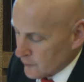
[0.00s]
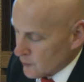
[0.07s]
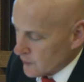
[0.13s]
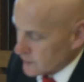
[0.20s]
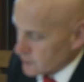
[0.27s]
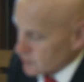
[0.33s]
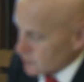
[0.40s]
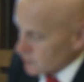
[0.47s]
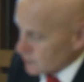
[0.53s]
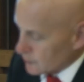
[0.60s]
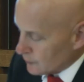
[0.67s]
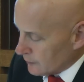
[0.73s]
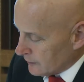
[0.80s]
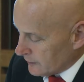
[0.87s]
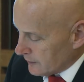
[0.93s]
you were
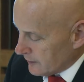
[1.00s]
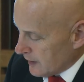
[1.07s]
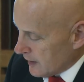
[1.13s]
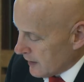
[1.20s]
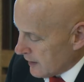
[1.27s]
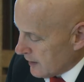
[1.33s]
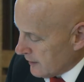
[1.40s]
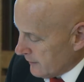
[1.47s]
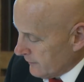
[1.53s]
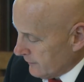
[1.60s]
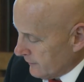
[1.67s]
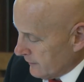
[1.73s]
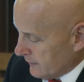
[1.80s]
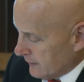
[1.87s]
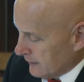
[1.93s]
to
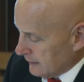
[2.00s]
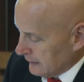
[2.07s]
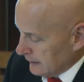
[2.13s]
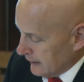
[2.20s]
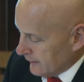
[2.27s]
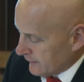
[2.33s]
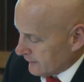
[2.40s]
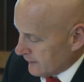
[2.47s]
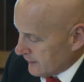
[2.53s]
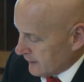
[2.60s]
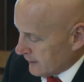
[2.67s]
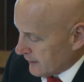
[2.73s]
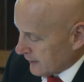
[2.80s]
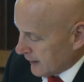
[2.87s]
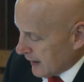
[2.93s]

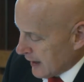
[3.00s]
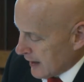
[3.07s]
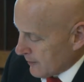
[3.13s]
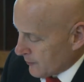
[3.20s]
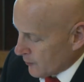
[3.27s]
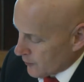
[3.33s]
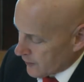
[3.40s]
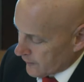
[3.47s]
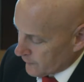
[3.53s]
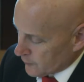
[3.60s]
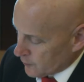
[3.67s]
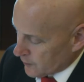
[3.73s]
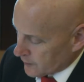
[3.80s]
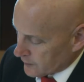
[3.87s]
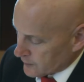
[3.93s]
lift the cap, or if
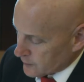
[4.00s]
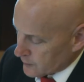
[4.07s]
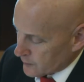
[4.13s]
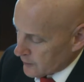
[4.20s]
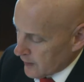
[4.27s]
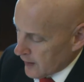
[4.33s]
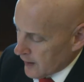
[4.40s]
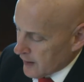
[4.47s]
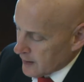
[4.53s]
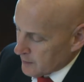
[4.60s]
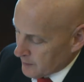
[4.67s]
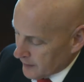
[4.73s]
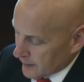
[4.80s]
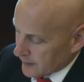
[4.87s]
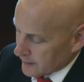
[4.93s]
you were to
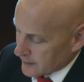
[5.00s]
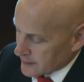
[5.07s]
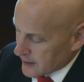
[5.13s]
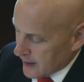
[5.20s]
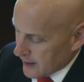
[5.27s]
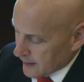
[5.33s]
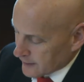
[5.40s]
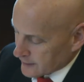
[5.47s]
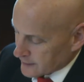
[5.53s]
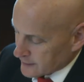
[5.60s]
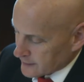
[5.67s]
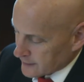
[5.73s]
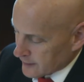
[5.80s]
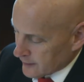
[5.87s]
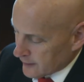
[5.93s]
begin to
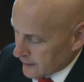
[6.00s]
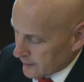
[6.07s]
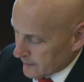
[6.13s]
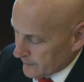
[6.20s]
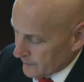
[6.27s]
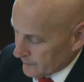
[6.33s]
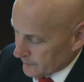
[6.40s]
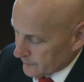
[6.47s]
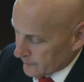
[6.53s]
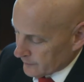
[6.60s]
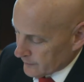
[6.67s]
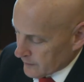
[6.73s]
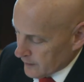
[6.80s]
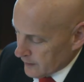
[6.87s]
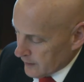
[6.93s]
tax
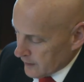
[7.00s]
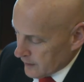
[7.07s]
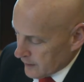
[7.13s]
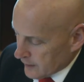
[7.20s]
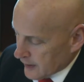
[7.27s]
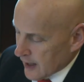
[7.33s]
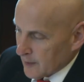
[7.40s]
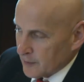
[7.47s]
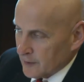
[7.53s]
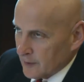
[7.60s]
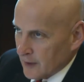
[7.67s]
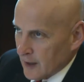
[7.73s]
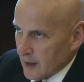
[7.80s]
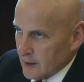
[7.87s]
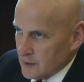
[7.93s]
capital
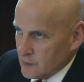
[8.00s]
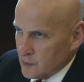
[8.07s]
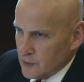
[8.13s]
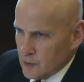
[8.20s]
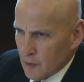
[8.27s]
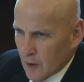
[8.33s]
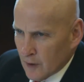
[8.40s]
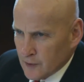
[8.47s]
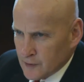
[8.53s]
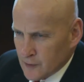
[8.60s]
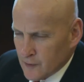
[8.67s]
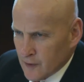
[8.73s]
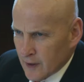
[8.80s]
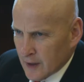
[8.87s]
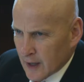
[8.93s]
gains, would you also
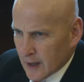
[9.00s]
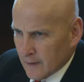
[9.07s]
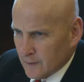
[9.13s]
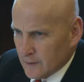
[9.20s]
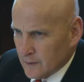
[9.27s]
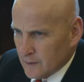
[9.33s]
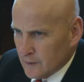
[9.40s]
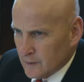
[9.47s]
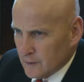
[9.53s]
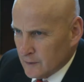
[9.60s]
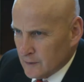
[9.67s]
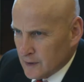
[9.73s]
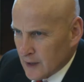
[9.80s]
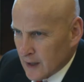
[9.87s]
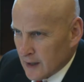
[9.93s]
then have to
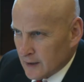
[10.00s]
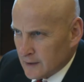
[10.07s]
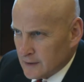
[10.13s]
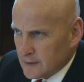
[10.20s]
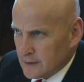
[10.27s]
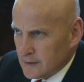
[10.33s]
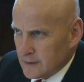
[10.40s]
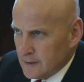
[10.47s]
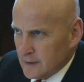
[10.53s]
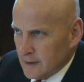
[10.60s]
tax